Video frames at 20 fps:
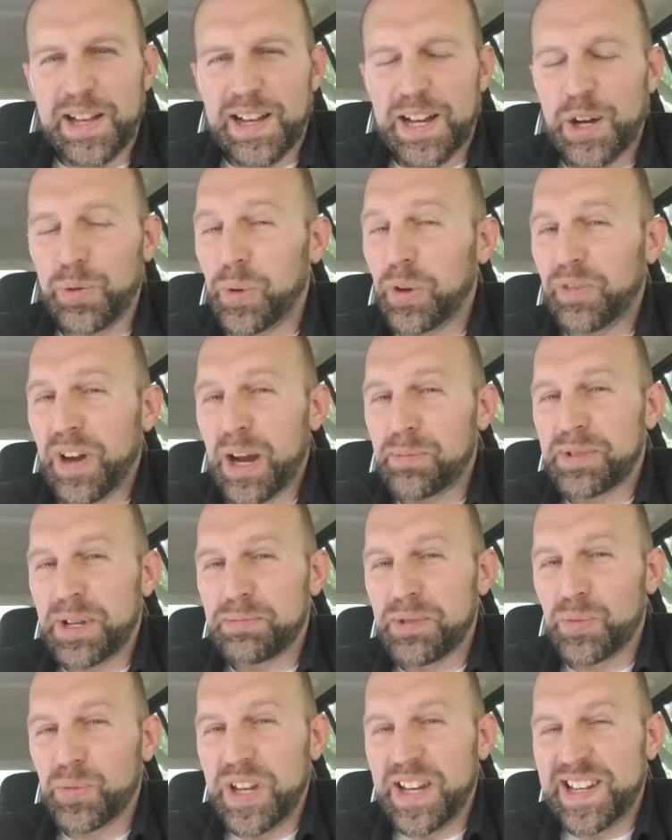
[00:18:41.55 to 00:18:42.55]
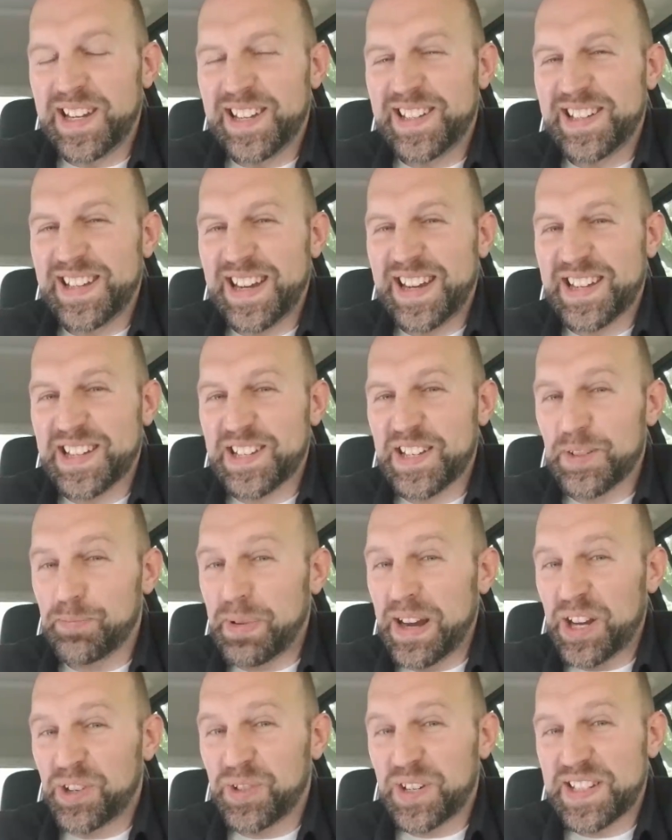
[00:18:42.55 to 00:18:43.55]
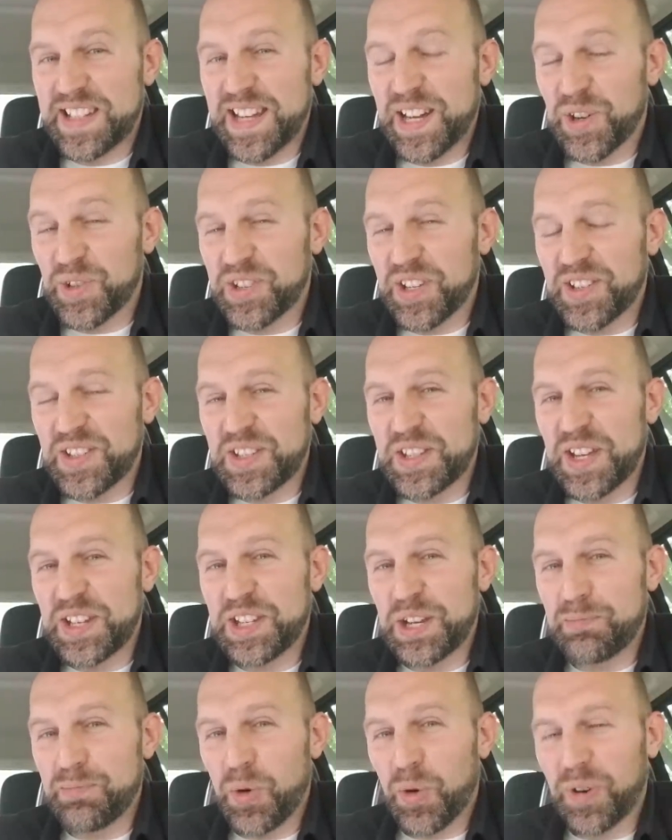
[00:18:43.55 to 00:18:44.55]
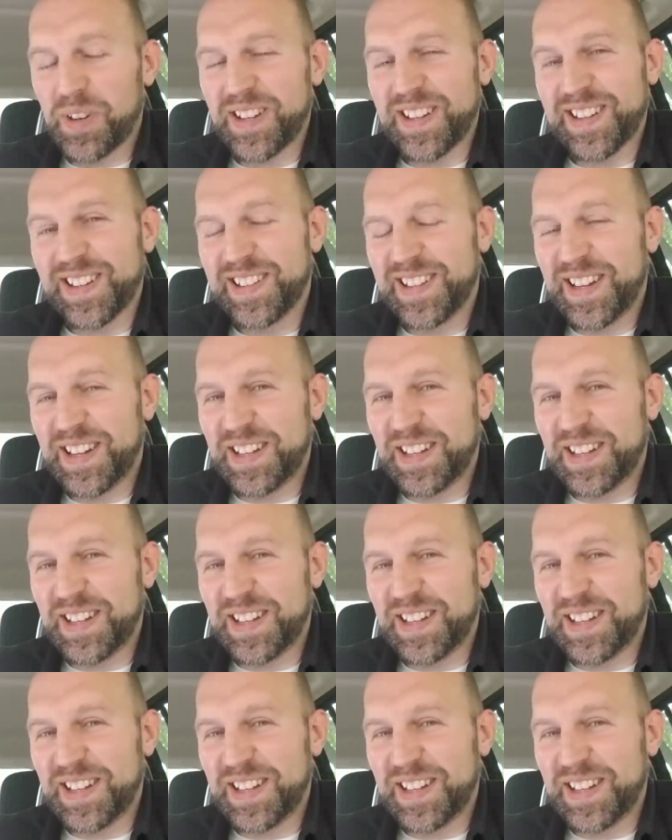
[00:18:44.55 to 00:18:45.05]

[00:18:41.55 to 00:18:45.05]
Uh, we wrapped up the weekend at Patrick's house on Sunday morning.